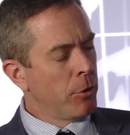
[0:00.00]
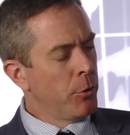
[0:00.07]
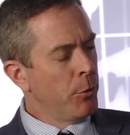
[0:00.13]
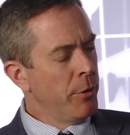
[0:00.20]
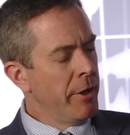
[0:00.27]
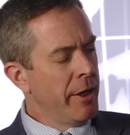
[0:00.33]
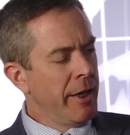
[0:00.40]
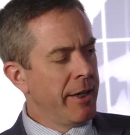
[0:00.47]
who
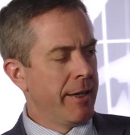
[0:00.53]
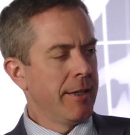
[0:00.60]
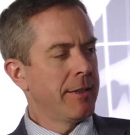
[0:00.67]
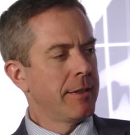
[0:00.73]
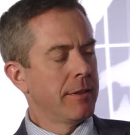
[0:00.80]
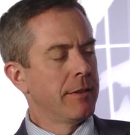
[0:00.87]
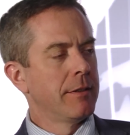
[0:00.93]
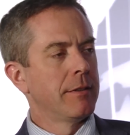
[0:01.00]
need
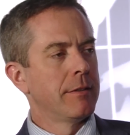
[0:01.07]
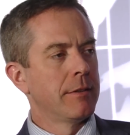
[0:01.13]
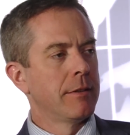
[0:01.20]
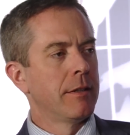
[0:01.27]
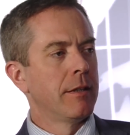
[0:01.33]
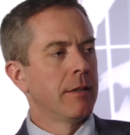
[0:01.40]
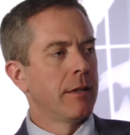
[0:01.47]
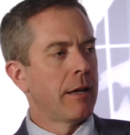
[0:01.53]
it
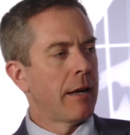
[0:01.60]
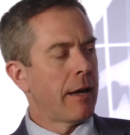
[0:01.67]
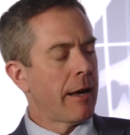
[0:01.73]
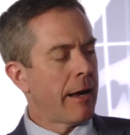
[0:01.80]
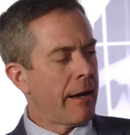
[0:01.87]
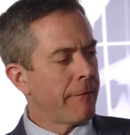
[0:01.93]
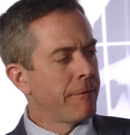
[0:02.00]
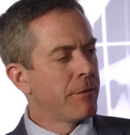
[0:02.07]

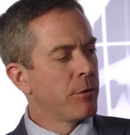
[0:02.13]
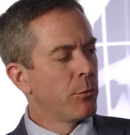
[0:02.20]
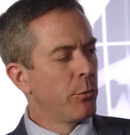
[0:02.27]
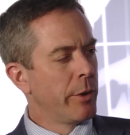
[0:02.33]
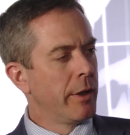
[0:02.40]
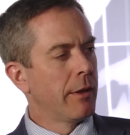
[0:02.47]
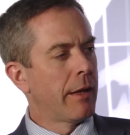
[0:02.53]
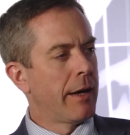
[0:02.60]
have to
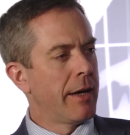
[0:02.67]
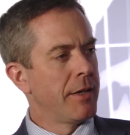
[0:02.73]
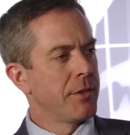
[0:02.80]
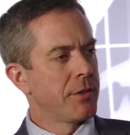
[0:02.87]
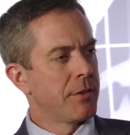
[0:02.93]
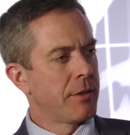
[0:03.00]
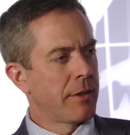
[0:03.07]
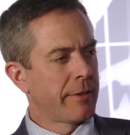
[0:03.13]

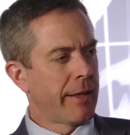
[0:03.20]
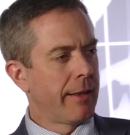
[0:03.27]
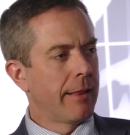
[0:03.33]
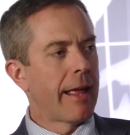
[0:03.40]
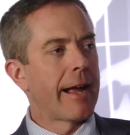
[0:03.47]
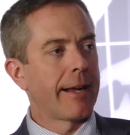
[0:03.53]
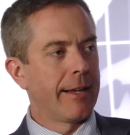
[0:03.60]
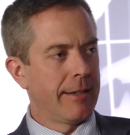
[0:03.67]
realize that they
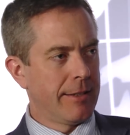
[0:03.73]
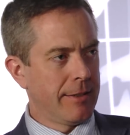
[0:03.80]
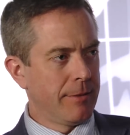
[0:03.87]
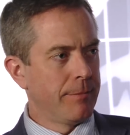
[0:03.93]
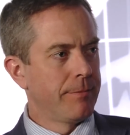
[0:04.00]
lack it.